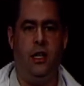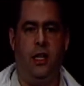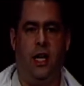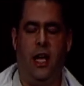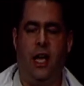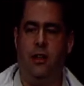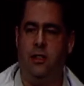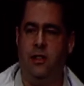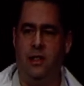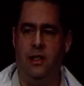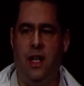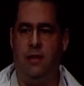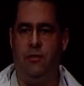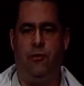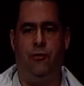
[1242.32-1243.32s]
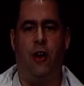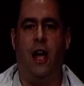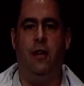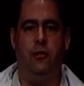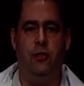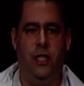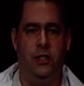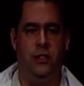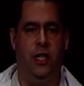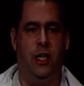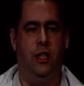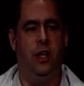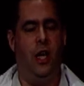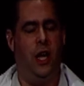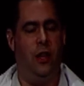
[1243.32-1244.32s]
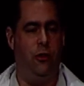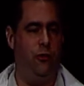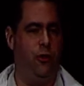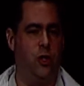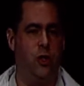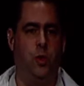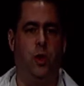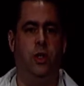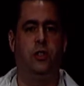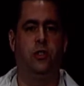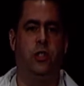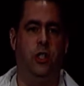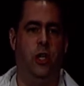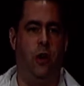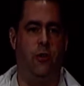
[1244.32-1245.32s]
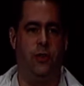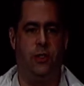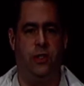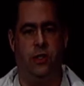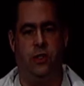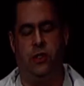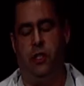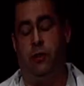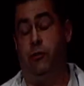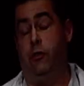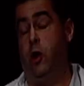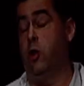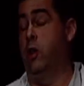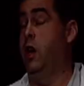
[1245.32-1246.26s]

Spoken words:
they get 5 leads in, and the first one is to the office of the CFO.